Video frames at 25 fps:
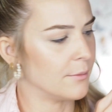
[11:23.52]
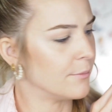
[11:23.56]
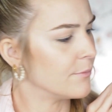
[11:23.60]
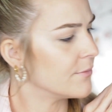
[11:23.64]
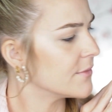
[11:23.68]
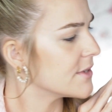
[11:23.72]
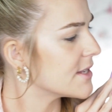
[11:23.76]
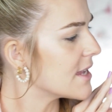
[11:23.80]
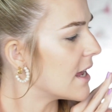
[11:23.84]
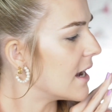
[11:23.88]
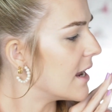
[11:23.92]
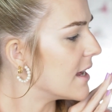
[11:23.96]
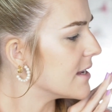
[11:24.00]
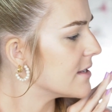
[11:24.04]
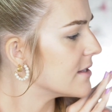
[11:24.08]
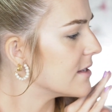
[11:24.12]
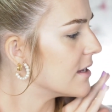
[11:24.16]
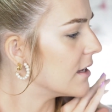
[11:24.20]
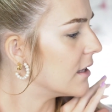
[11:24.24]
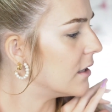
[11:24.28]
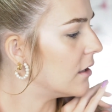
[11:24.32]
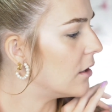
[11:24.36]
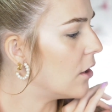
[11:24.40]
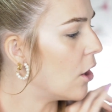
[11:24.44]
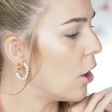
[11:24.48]

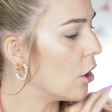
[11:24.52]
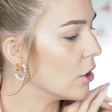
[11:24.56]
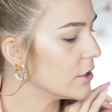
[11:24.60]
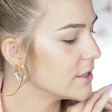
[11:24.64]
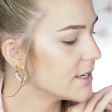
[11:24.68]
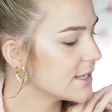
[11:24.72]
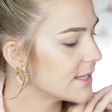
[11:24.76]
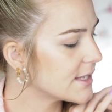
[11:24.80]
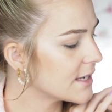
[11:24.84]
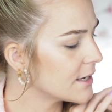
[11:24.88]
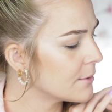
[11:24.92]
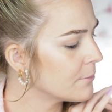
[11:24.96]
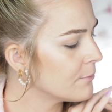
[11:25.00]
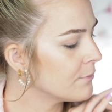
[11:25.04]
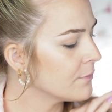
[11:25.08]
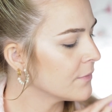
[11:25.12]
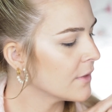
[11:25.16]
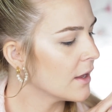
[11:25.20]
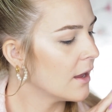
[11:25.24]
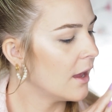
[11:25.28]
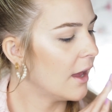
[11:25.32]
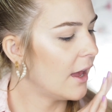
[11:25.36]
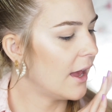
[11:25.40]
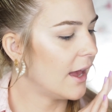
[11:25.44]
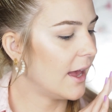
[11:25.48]
Celestial Odyssey,
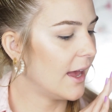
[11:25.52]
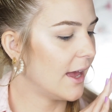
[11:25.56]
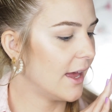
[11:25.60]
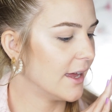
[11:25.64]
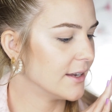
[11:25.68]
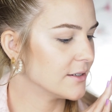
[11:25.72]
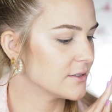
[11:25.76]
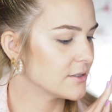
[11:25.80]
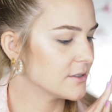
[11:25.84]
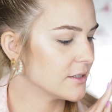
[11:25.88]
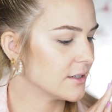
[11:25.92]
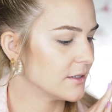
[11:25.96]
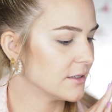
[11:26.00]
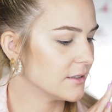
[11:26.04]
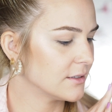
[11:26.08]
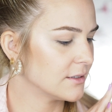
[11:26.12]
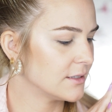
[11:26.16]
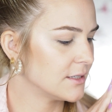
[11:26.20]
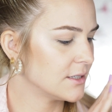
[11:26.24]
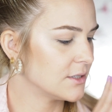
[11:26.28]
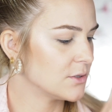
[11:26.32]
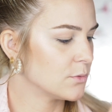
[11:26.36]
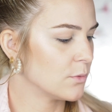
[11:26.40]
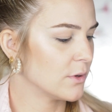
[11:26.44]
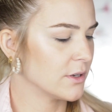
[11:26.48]
and
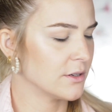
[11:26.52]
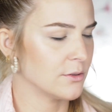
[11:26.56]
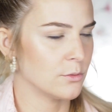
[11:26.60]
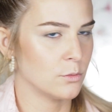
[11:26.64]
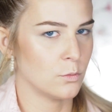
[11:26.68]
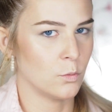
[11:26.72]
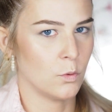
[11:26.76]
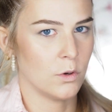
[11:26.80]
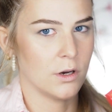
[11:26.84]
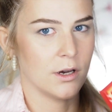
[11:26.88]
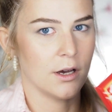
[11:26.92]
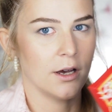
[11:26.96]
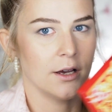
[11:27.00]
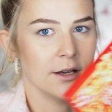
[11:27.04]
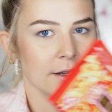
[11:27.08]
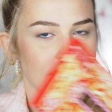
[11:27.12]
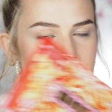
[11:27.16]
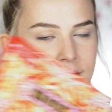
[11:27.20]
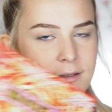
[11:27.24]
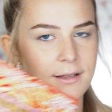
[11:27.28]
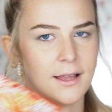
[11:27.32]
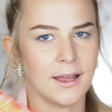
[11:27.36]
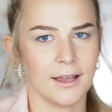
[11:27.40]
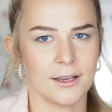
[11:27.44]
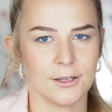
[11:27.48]
this one
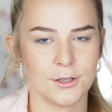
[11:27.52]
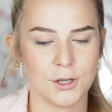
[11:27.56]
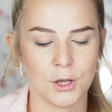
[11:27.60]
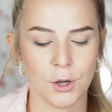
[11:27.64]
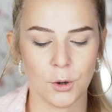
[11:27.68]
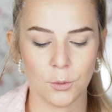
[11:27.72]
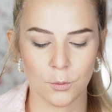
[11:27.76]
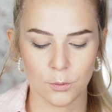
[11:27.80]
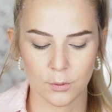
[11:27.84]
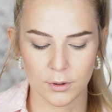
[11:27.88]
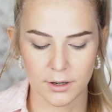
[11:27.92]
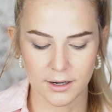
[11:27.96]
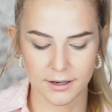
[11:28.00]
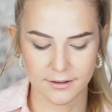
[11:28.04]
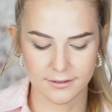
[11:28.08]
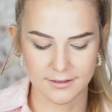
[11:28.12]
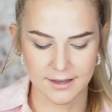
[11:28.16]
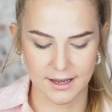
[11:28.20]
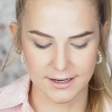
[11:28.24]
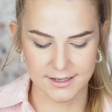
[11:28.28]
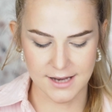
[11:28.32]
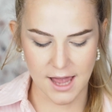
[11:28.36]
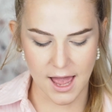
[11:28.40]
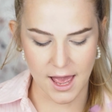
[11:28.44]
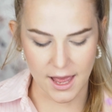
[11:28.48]
was like the only
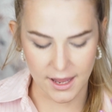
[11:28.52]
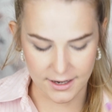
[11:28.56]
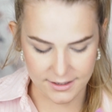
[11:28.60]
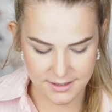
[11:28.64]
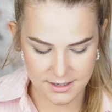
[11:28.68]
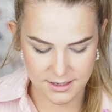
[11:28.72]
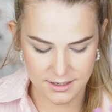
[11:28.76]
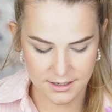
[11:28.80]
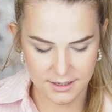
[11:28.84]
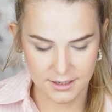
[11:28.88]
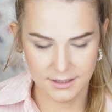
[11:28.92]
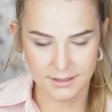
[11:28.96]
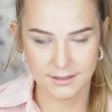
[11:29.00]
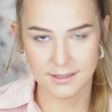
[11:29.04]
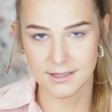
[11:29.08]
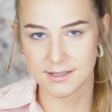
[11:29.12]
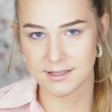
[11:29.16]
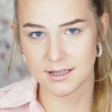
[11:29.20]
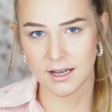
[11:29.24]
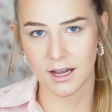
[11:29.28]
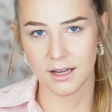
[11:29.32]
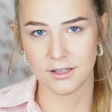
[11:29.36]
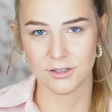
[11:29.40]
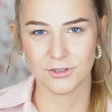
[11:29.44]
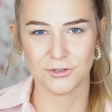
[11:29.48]
that had this
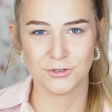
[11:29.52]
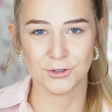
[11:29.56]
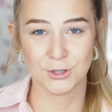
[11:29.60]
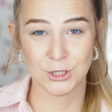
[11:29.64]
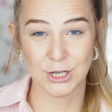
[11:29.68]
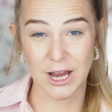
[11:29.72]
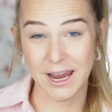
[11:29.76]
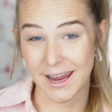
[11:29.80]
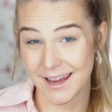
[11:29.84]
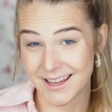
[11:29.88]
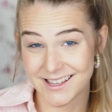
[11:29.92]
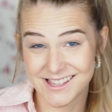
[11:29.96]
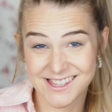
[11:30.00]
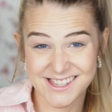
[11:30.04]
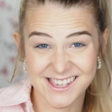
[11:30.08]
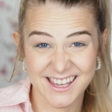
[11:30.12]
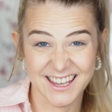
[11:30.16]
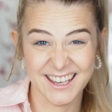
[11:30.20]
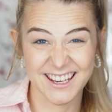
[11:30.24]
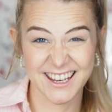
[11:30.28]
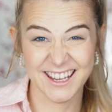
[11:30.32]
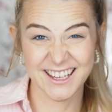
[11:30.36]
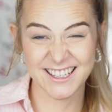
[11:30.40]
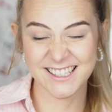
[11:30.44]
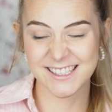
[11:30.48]
kind of shades
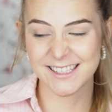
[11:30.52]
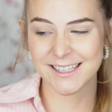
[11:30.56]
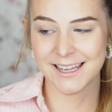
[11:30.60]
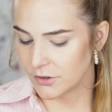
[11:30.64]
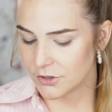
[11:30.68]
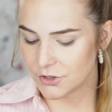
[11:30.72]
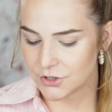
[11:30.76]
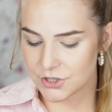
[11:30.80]
in it.